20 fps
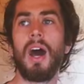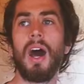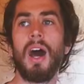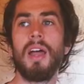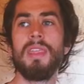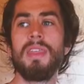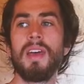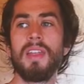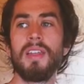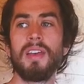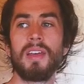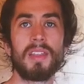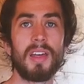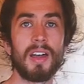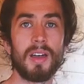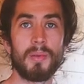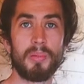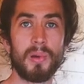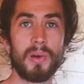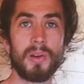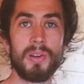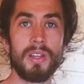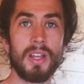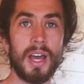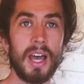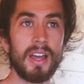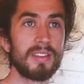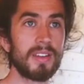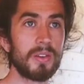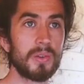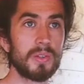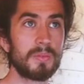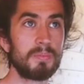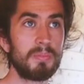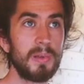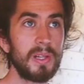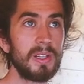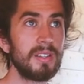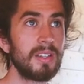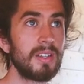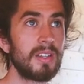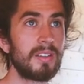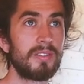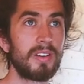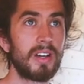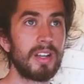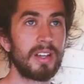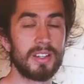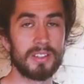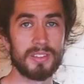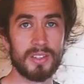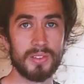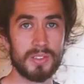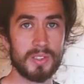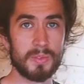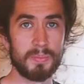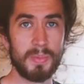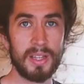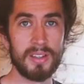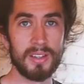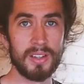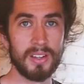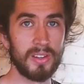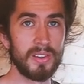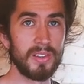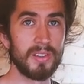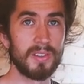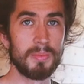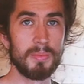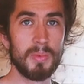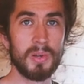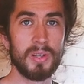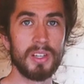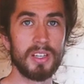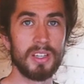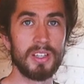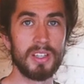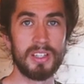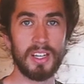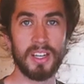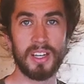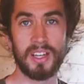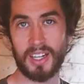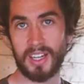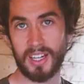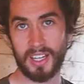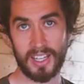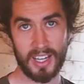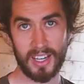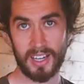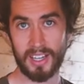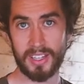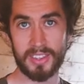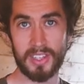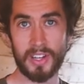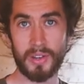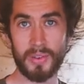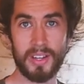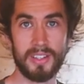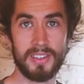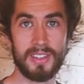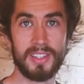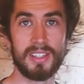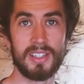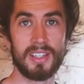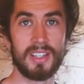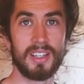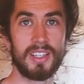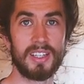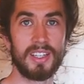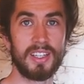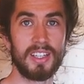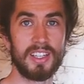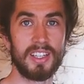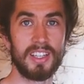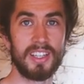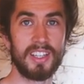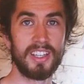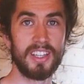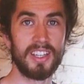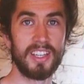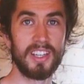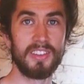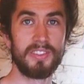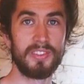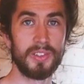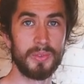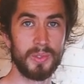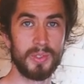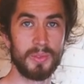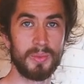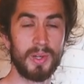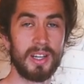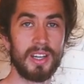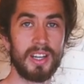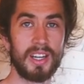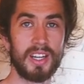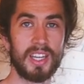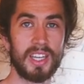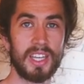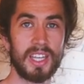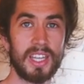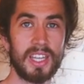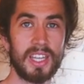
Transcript: And then at that point, as I was building the van, as I was spending all this money, yeah, I had no idea if it would work.